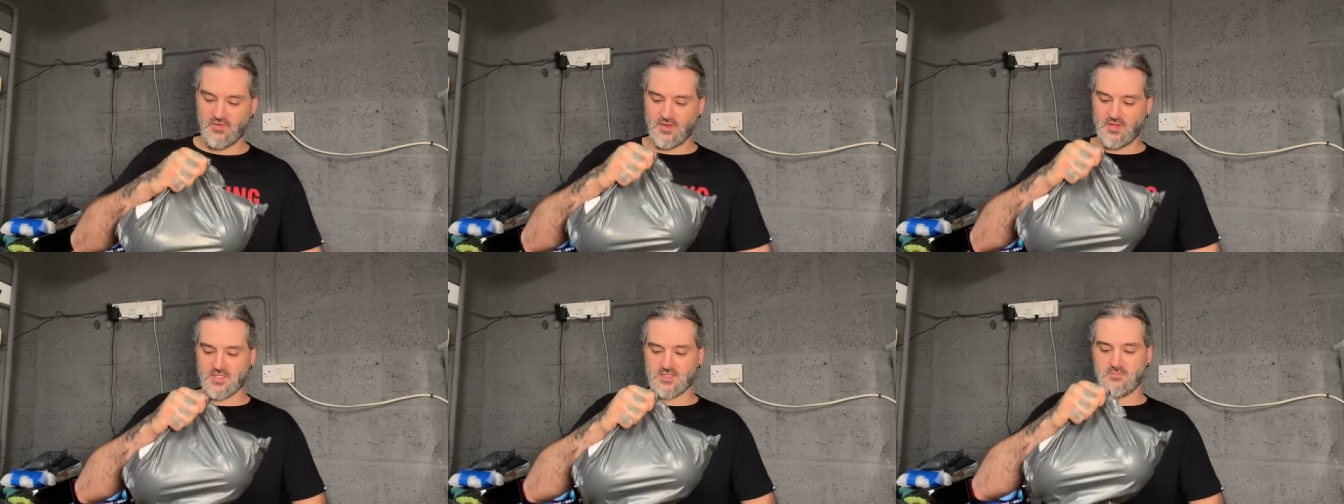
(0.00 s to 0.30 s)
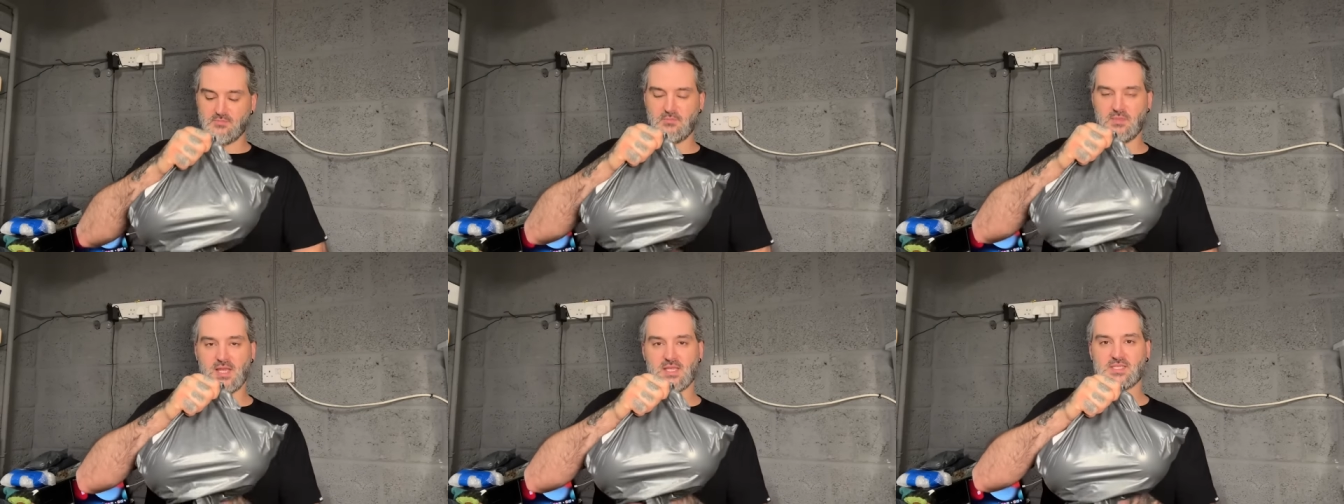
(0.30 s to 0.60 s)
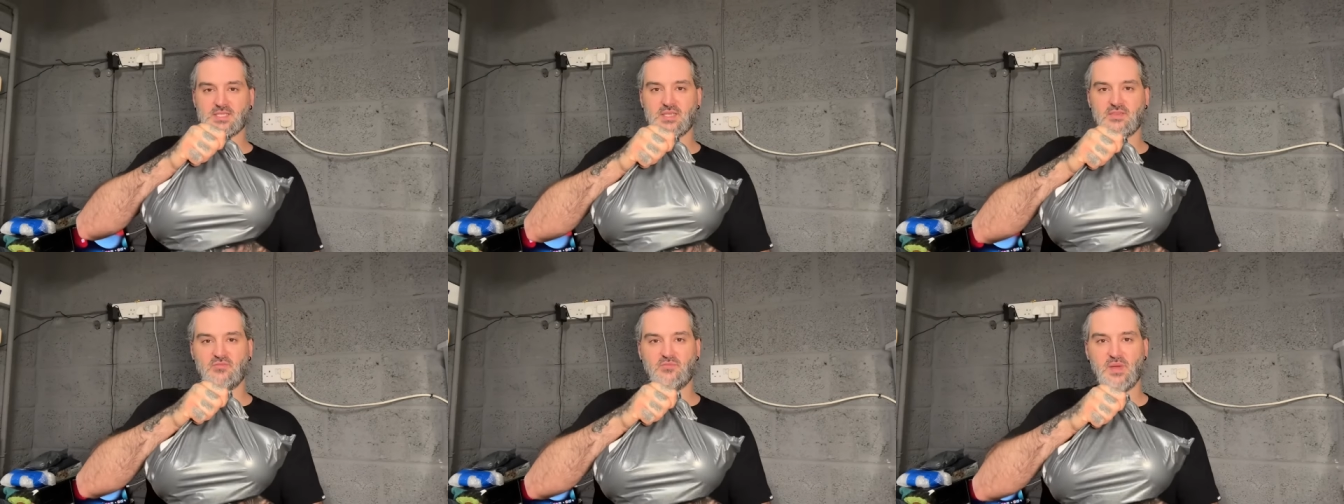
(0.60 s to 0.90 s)
this
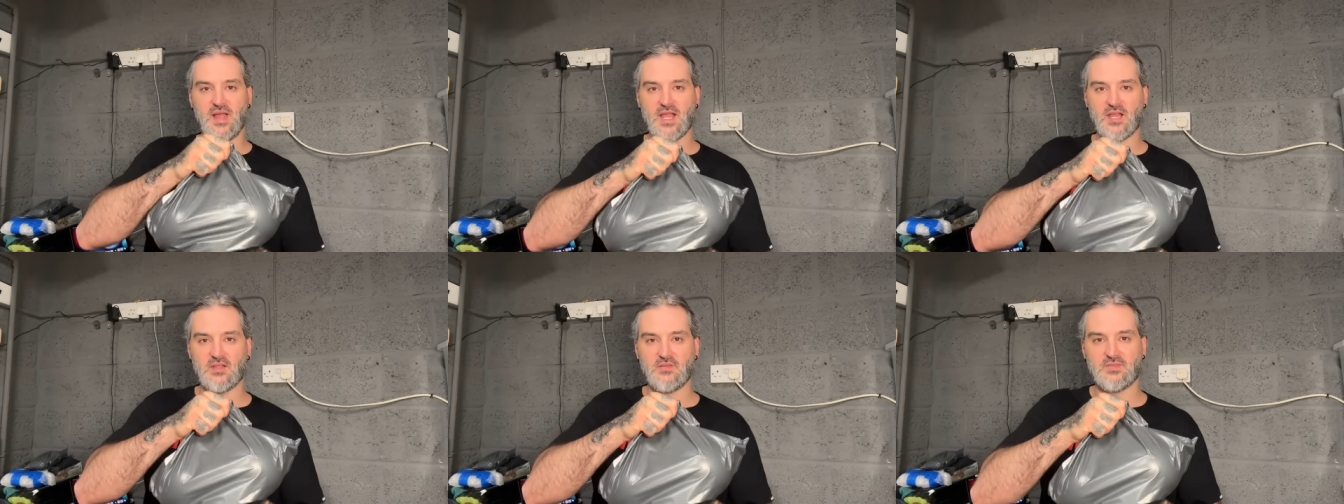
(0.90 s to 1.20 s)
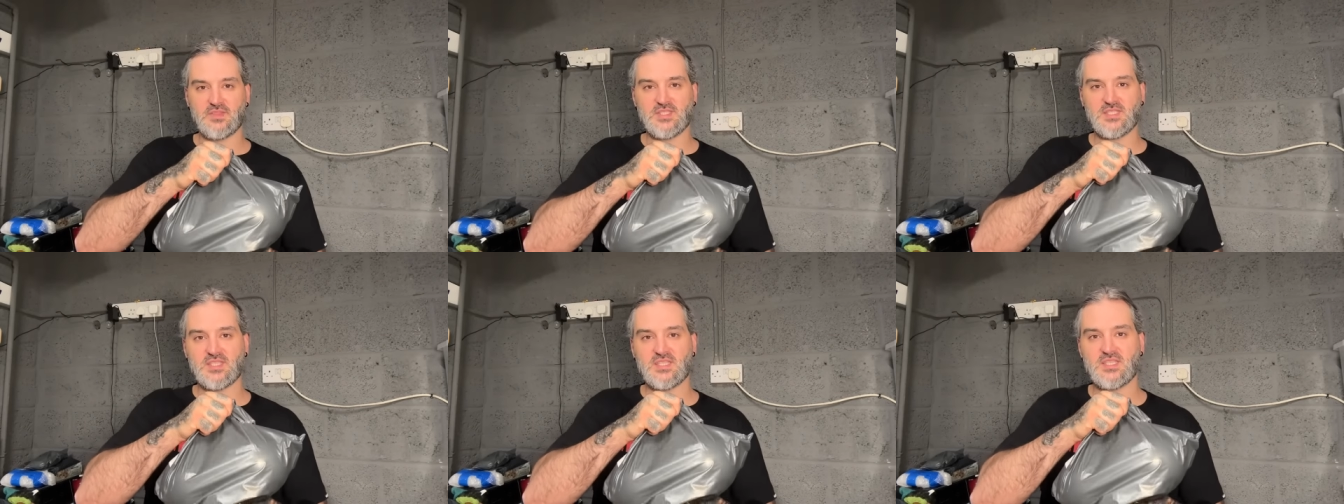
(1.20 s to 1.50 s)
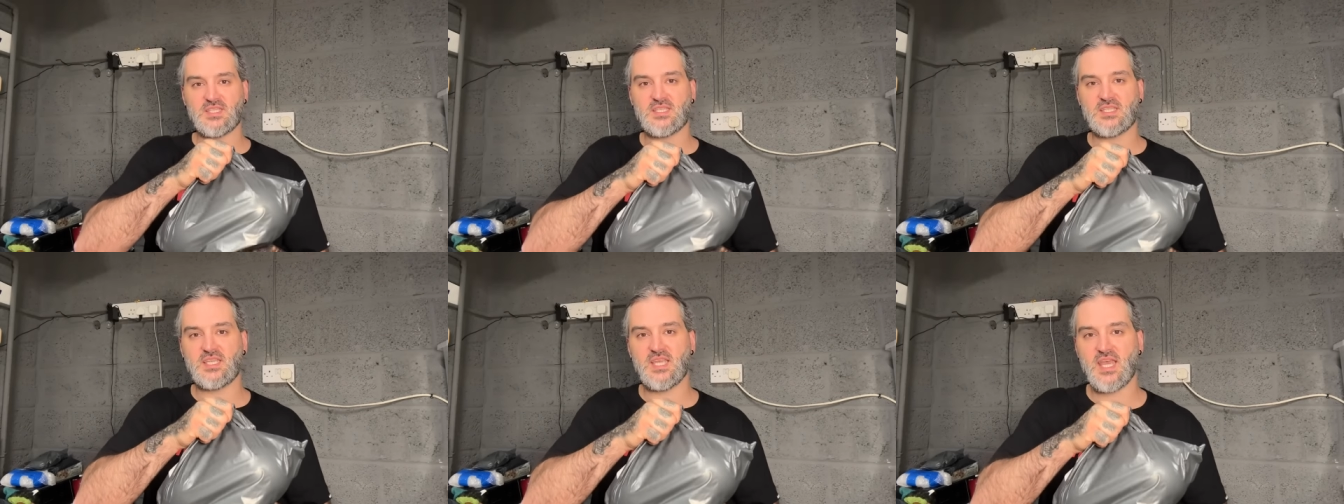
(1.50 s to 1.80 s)
massive bag of
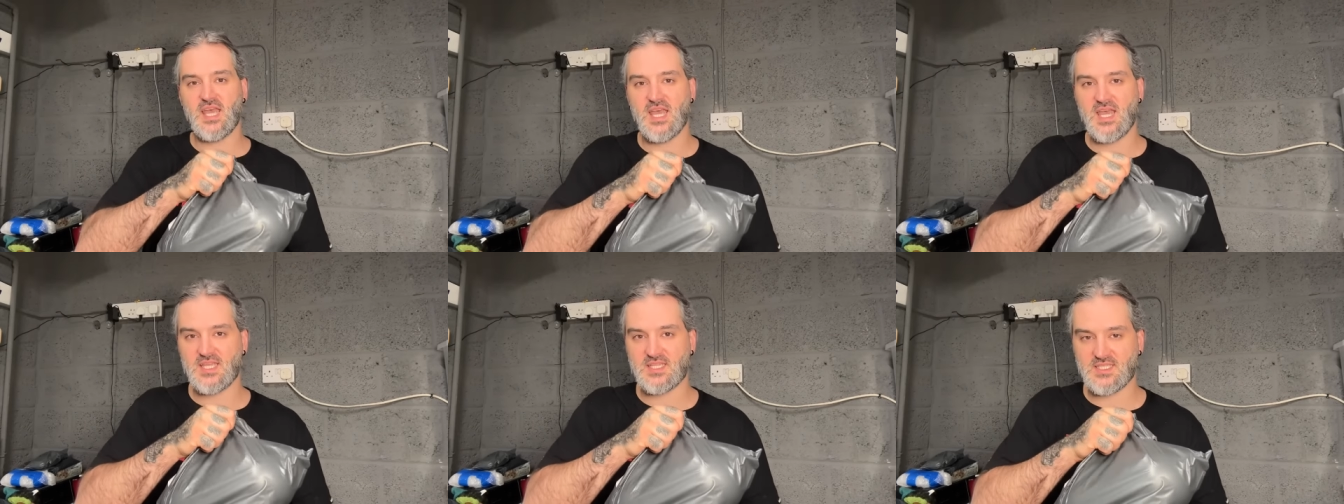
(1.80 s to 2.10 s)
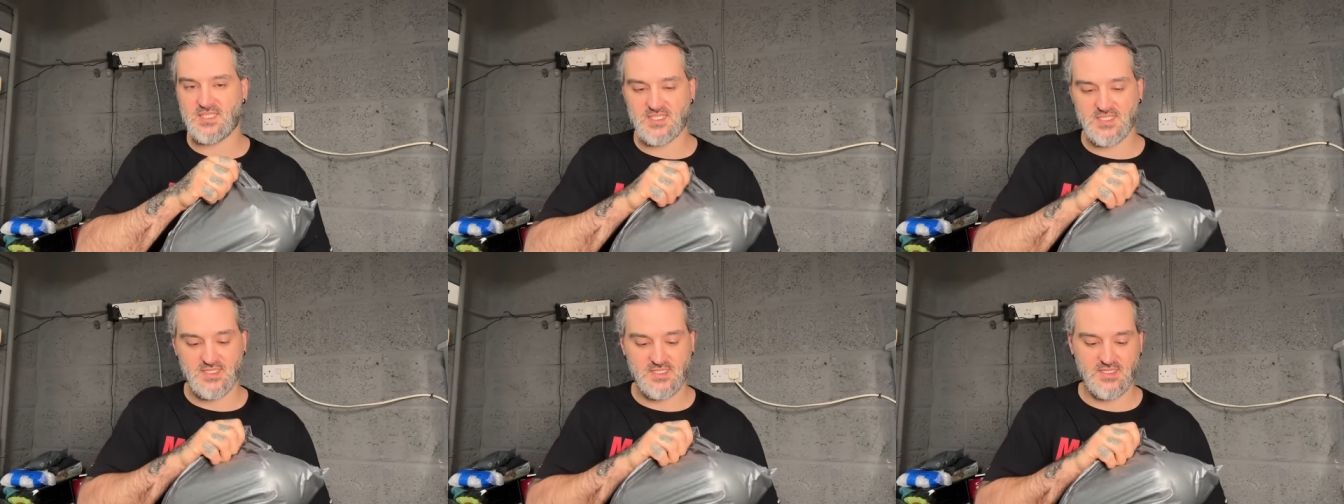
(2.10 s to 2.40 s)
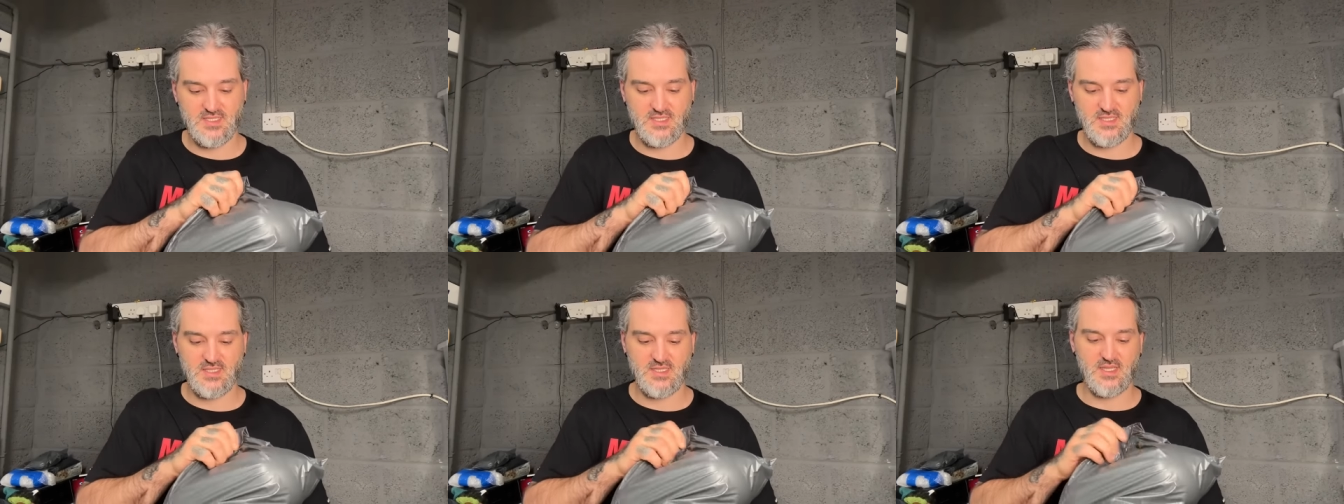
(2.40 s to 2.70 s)

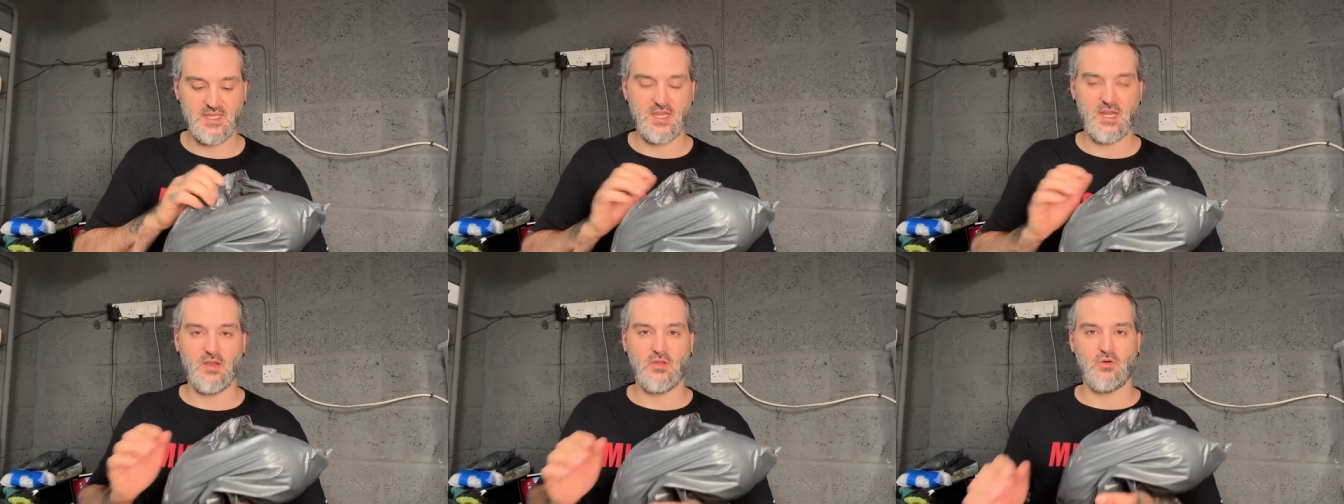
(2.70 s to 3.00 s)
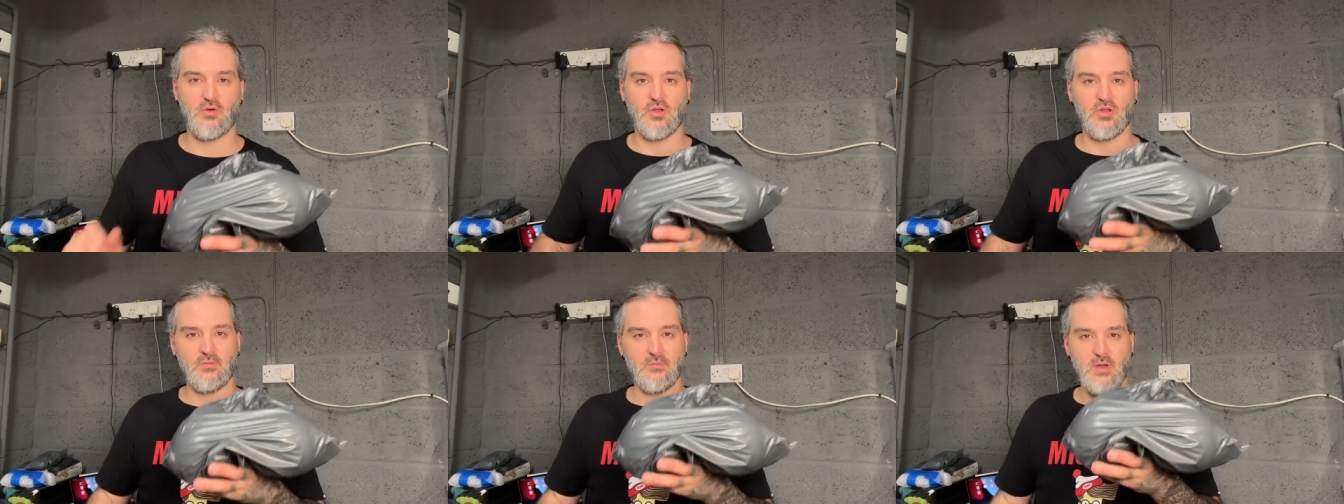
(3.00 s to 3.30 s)
lawn